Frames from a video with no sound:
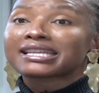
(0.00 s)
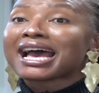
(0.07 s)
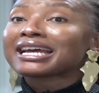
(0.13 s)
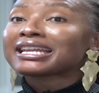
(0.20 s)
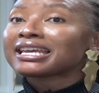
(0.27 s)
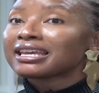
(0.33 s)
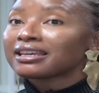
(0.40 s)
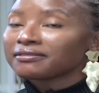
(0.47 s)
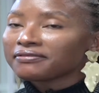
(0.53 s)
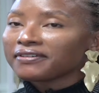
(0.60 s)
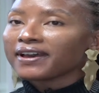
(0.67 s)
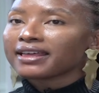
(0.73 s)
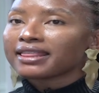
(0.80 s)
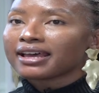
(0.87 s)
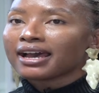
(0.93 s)
studying
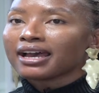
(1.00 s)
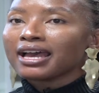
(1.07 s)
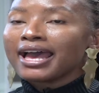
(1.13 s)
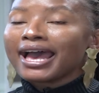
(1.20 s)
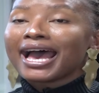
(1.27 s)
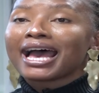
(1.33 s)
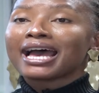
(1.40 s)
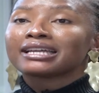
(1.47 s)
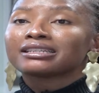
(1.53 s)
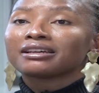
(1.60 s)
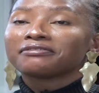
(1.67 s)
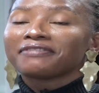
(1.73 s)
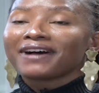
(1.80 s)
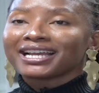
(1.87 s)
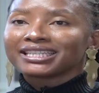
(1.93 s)
further, and
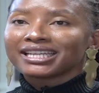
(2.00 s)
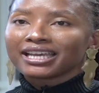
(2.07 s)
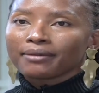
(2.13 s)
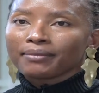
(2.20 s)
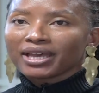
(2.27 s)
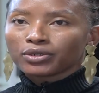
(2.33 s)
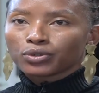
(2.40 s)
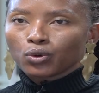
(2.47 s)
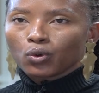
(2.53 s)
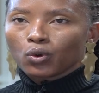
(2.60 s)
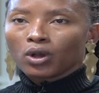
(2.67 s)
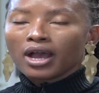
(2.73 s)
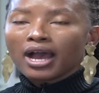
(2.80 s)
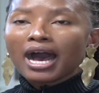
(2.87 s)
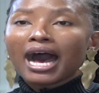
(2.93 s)
finding a
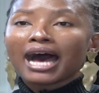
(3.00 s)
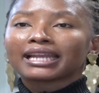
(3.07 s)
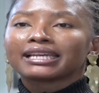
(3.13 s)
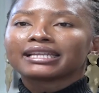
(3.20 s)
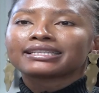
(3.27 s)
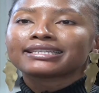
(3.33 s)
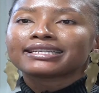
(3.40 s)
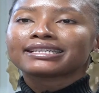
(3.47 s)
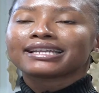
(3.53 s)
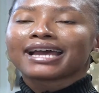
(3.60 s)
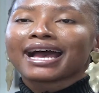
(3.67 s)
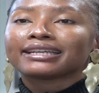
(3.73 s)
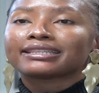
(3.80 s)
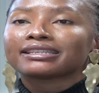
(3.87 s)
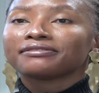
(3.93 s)
mentor are listed
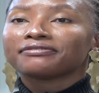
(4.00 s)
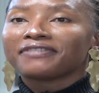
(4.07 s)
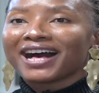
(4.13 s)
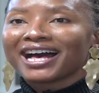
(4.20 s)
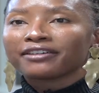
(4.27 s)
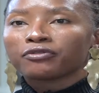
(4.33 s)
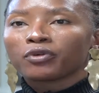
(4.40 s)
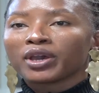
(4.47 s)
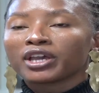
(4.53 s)
as the 5